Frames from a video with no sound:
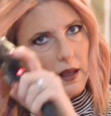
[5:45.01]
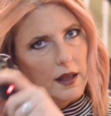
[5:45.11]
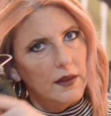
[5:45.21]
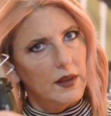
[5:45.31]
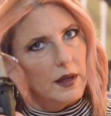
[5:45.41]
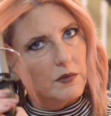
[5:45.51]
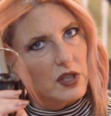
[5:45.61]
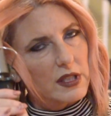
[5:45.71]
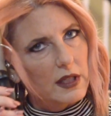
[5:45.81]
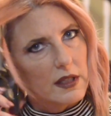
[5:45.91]
And then I'm
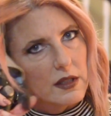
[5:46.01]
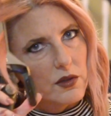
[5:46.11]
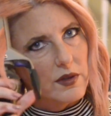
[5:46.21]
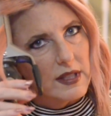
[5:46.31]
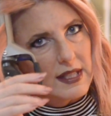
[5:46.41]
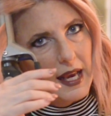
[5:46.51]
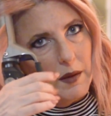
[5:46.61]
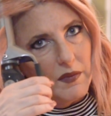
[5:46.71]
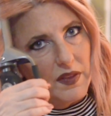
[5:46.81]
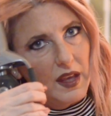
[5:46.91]
just gonna do the
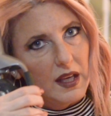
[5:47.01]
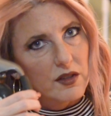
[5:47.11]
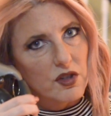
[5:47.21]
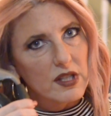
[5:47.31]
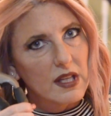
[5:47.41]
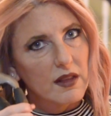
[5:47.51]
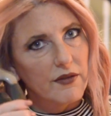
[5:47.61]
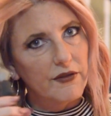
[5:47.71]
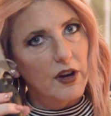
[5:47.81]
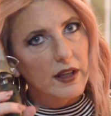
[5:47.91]
same thing just in the
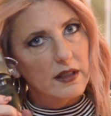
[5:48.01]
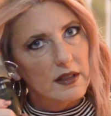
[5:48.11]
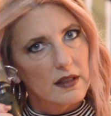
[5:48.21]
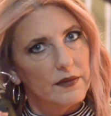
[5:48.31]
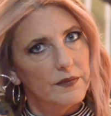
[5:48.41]
front.